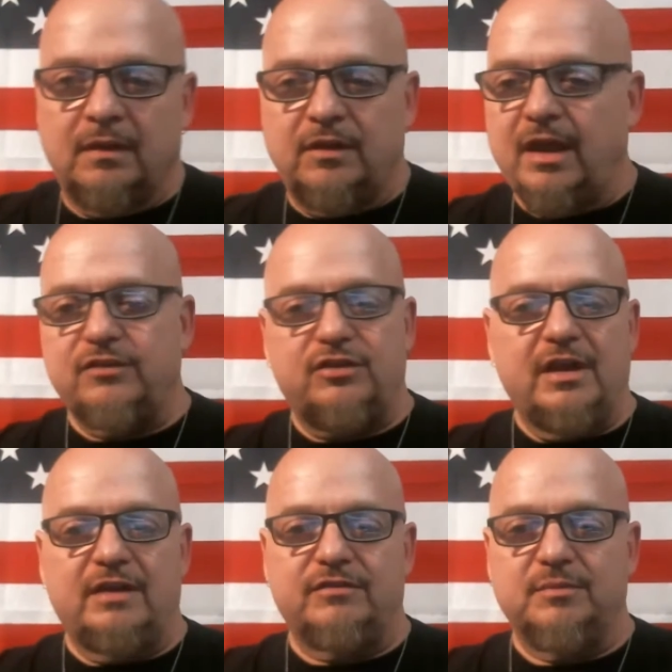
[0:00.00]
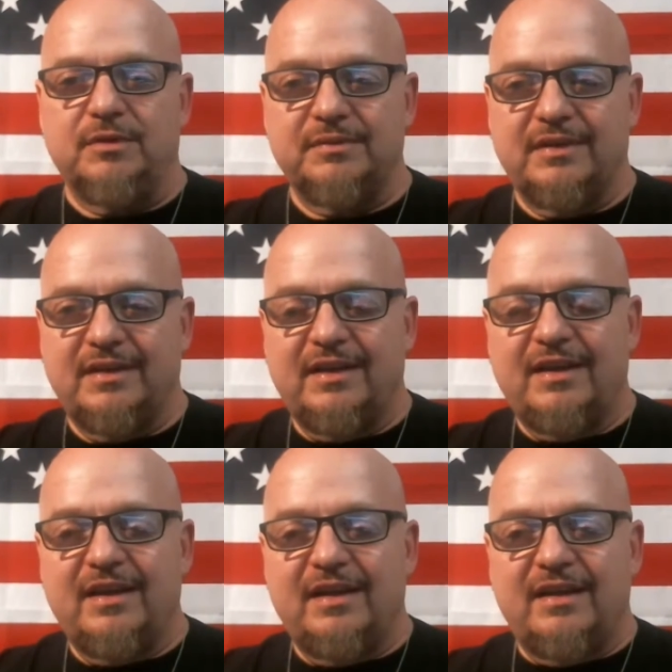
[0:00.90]
Can't see out of them.
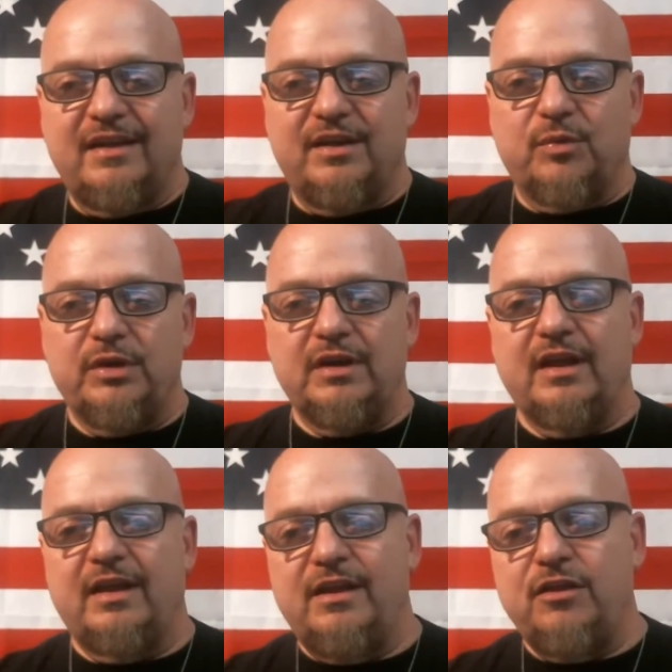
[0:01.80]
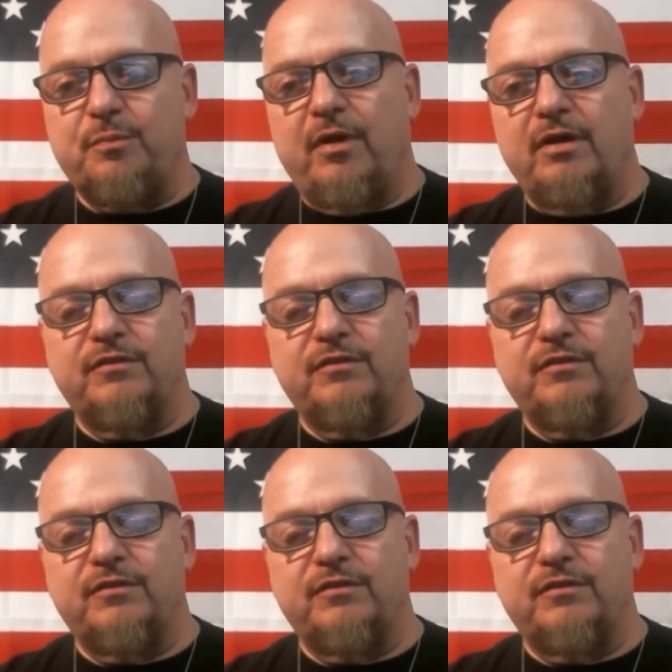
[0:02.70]
We did a Heath bar